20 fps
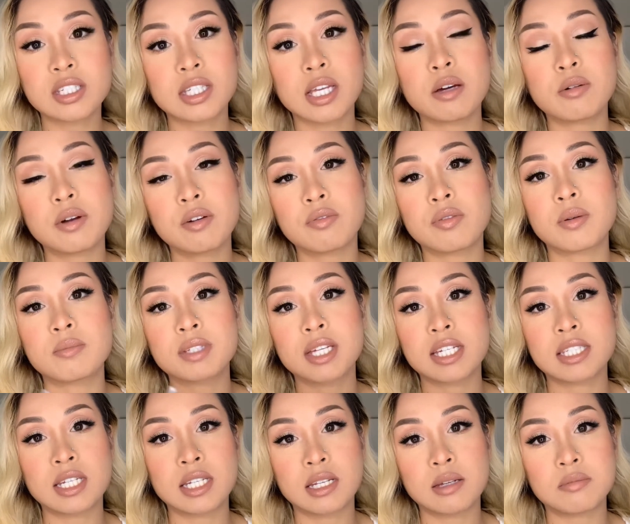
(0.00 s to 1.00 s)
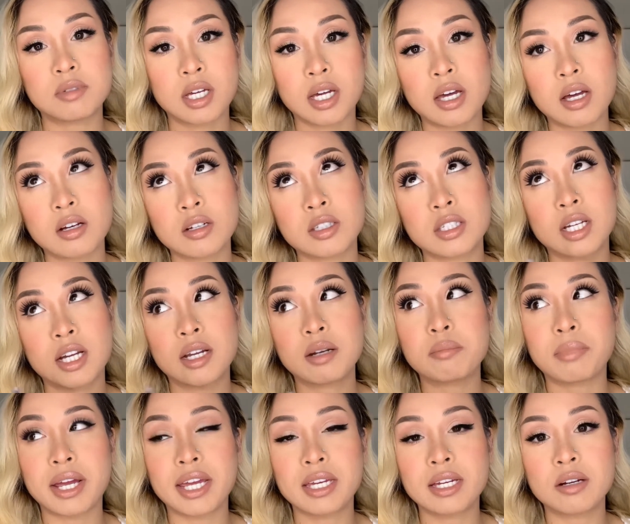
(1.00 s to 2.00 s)
from titanium dioxide,
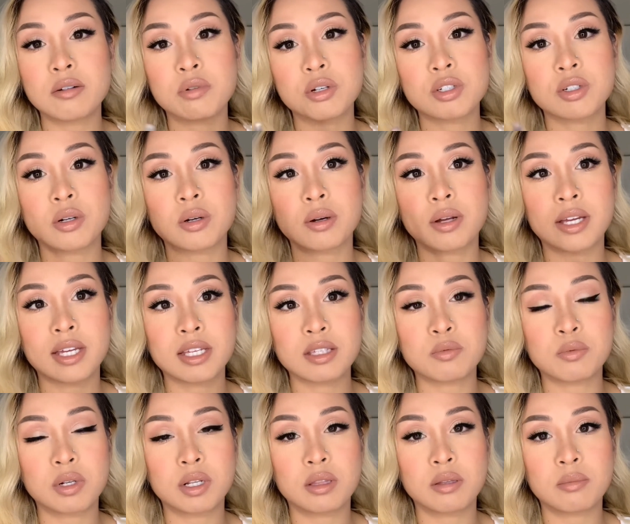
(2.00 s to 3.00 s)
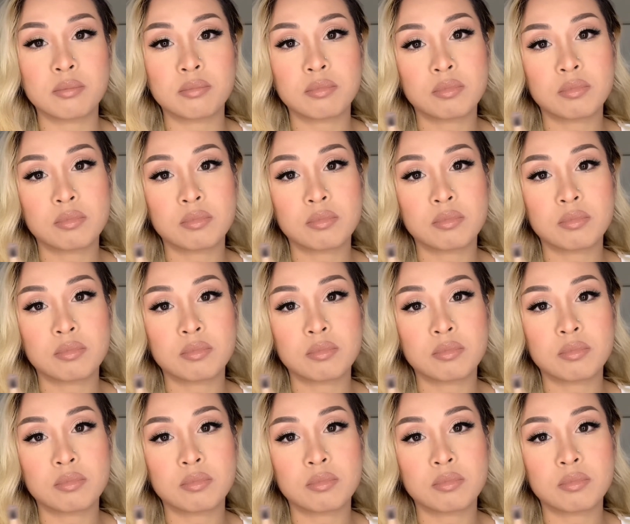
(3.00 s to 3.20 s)
mica, which are, I guess, one of the